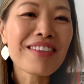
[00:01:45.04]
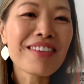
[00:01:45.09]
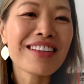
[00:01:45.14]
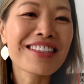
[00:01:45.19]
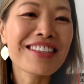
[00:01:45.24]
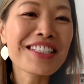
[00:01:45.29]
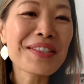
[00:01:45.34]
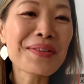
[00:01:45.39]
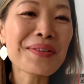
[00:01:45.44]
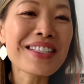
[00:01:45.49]

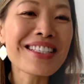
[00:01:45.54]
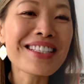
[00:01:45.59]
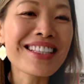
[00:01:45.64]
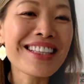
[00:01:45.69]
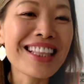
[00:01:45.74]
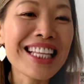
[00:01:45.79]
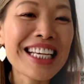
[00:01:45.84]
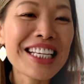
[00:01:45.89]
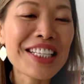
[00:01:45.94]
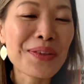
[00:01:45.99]
This was
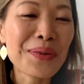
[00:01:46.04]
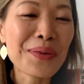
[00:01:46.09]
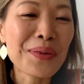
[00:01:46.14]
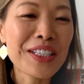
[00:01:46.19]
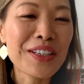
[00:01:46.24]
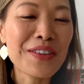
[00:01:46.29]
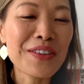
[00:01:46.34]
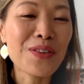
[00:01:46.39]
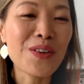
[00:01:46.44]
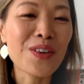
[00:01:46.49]
in late
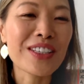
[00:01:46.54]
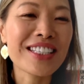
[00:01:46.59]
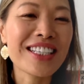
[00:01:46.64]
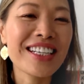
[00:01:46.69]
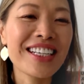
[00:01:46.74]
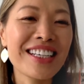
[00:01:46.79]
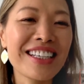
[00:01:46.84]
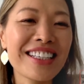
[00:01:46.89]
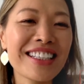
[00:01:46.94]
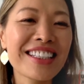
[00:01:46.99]

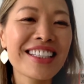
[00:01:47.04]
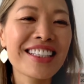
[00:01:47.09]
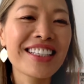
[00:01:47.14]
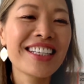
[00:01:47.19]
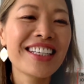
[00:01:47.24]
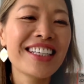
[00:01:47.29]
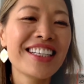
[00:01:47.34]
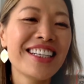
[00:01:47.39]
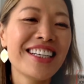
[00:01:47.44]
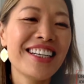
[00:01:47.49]
2014.
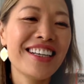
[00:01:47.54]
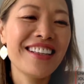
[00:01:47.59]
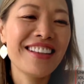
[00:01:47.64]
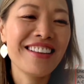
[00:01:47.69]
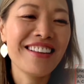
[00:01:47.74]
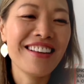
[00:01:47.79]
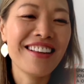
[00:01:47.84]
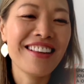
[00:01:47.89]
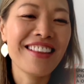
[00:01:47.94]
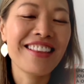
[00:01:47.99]

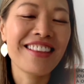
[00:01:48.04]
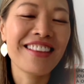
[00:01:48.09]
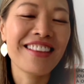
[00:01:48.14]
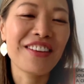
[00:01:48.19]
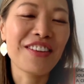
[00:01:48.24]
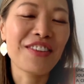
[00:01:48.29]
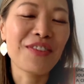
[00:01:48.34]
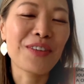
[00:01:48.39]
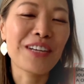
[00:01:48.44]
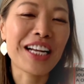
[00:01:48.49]
And then
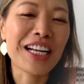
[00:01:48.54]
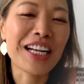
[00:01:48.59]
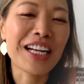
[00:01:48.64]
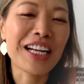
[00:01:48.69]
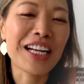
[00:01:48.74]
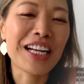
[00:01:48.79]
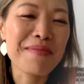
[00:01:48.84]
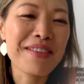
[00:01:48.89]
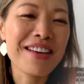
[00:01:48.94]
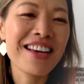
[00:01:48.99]
when I
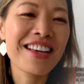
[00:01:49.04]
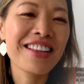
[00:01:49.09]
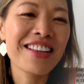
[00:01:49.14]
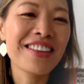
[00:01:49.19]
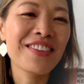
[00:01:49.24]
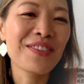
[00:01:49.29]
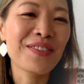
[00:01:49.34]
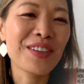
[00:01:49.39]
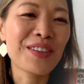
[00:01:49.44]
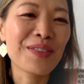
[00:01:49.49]
came
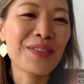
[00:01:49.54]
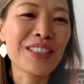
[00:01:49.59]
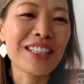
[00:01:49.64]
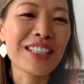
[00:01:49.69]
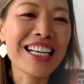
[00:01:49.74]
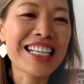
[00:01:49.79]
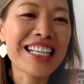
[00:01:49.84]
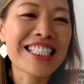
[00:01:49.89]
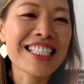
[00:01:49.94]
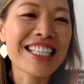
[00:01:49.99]
in,
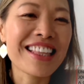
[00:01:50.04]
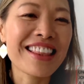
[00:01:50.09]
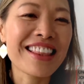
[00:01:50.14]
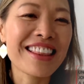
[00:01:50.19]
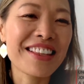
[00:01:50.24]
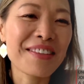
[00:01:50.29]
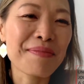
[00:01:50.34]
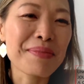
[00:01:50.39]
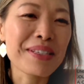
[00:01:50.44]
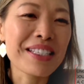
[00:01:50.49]
realized
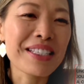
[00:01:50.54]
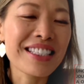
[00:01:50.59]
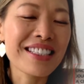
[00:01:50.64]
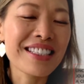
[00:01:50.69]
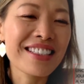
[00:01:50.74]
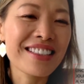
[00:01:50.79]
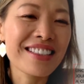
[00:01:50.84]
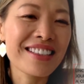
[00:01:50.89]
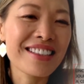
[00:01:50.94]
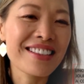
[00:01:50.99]
that the
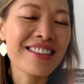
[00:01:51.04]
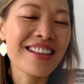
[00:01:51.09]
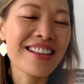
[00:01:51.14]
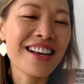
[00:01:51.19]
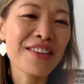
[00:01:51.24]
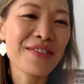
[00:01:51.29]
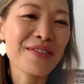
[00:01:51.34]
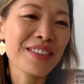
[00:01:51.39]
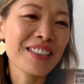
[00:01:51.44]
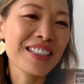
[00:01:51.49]
business is
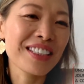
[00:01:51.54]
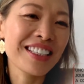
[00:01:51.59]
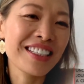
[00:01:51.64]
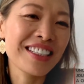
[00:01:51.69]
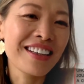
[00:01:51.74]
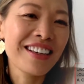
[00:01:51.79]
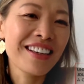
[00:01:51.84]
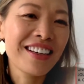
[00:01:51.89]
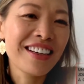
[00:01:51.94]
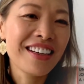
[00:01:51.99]
not
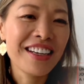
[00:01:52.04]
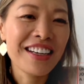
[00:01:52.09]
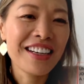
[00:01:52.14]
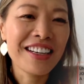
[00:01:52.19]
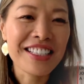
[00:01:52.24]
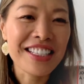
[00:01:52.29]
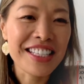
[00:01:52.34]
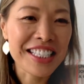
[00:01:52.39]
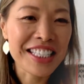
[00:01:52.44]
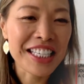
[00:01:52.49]
really
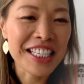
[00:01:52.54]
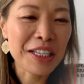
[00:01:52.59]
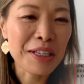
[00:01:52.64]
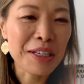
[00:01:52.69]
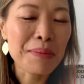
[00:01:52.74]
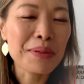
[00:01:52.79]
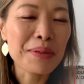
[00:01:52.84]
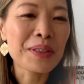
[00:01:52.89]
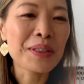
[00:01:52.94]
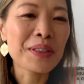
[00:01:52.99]

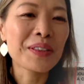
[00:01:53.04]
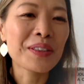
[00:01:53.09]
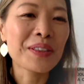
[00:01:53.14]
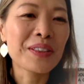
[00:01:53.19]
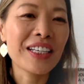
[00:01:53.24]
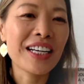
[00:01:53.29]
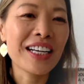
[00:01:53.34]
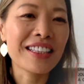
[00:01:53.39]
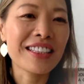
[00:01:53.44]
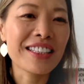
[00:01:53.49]

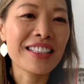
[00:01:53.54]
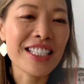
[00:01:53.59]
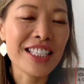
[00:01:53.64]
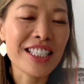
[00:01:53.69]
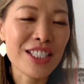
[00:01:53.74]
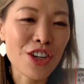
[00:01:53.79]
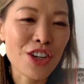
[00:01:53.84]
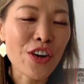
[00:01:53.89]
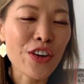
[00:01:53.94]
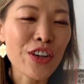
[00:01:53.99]
sustainable at
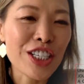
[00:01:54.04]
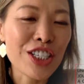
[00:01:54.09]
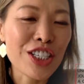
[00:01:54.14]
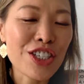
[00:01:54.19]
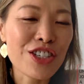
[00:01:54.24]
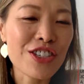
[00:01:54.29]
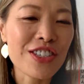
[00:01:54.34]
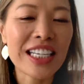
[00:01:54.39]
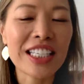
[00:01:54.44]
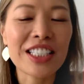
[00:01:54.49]
this current
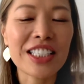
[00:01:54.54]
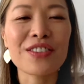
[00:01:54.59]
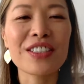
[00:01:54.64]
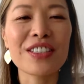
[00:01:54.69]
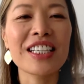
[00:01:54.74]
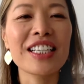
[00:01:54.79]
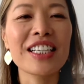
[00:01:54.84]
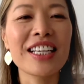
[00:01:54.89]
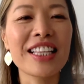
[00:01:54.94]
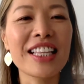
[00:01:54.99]

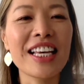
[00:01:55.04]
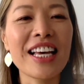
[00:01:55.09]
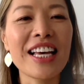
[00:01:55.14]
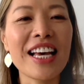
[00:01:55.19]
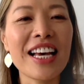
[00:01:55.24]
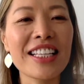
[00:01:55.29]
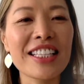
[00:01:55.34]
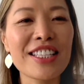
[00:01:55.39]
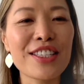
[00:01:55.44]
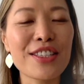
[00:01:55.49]
trajectory, and I
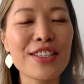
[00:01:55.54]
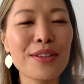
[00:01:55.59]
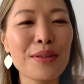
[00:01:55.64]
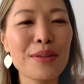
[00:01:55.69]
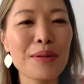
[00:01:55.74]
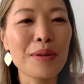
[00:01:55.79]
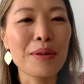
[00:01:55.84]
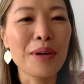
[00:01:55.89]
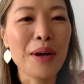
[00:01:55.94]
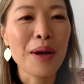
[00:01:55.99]
had
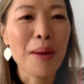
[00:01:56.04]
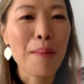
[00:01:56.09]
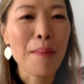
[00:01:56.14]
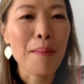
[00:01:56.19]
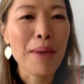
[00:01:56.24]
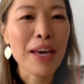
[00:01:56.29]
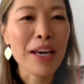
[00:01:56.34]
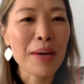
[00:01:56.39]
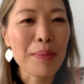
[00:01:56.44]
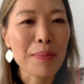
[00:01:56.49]
to
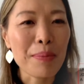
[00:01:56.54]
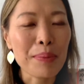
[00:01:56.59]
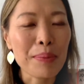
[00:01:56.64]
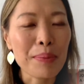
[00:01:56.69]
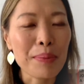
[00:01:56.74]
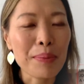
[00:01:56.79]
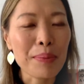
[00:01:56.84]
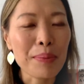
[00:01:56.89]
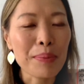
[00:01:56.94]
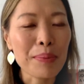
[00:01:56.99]
make a
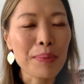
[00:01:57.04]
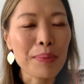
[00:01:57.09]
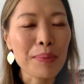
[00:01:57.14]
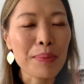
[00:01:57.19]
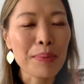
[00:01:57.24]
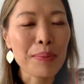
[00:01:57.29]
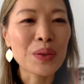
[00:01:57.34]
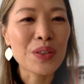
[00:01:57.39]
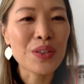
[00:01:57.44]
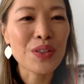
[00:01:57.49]

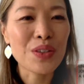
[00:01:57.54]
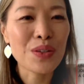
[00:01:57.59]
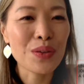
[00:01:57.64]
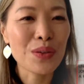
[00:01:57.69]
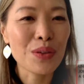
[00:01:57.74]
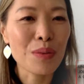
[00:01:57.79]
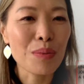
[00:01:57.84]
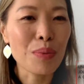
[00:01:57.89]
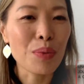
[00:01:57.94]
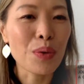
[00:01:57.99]
proposal to
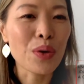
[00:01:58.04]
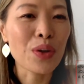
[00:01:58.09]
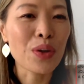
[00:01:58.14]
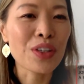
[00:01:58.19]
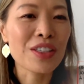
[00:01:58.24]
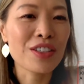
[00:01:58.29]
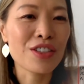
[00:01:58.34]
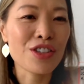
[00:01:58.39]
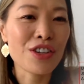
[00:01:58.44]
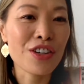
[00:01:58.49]
the board
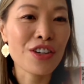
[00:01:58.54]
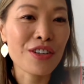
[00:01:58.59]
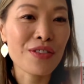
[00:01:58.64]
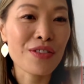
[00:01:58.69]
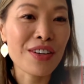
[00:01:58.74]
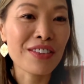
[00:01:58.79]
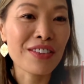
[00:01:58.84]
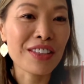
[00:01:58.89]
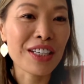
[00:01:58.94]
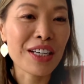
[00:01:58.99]
to turn
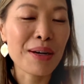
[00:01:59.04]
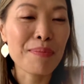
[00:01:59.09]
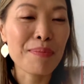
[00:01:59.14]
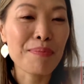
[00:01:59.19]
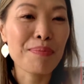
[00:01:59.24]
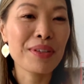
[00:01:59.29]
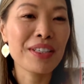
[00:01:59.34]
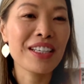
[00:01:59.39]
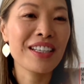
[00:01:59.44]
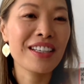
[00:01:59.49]
around the
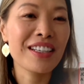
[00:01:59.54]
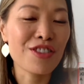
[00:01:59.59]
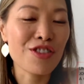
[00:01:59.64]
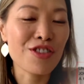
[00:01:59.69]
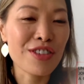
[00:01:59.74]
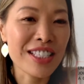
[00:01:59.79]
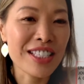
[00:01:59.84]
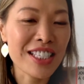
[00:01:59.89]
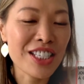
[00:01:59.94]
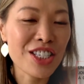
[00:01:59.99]
company and
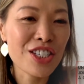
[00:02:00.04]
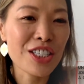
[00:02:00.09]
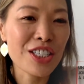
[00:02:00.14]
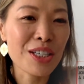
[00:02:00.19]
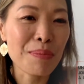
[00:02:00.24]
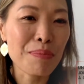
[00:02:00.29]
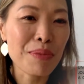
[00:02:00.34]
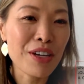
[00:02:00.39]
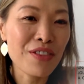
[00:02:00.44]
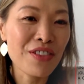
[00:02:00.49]
transition
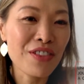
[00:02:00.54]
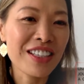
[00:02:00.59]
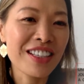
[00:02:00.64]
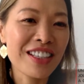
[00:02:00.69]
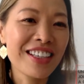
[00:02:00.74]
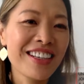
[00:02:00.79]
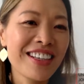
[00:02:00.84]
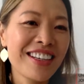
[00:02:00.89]
and pivot.